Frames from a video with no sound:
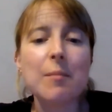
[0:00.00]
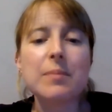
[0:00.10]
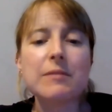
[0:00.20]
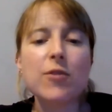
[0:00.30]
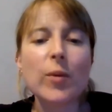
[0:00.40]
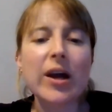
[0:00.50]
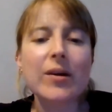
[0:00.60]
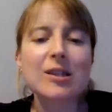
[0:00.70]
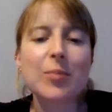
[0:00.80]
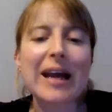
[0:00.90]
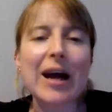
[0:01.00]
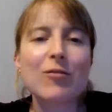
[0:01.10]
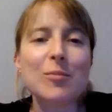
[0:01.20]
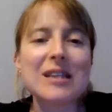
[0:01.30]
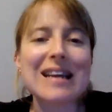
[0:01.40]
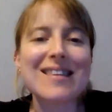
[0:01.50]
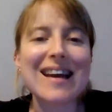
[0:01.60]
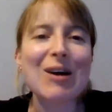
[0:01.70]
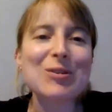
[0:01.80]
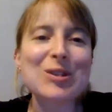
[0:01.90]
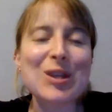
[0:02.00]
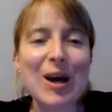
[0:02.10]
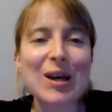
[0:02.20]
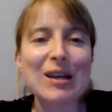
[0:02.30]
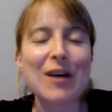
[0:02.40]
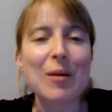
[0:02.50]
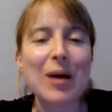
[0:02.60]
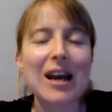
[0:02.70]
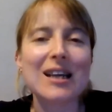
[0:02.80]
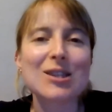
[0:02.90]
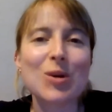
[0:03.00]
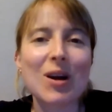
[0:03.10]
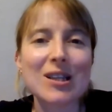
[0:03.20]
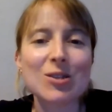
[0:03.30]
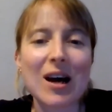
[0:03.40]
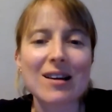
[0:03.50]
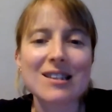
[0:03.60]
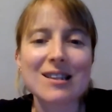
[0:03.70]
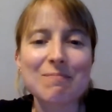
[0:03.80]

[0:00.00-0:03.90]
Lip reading: Before we go into breakout rooms, anything else that any of our panelists would like to add?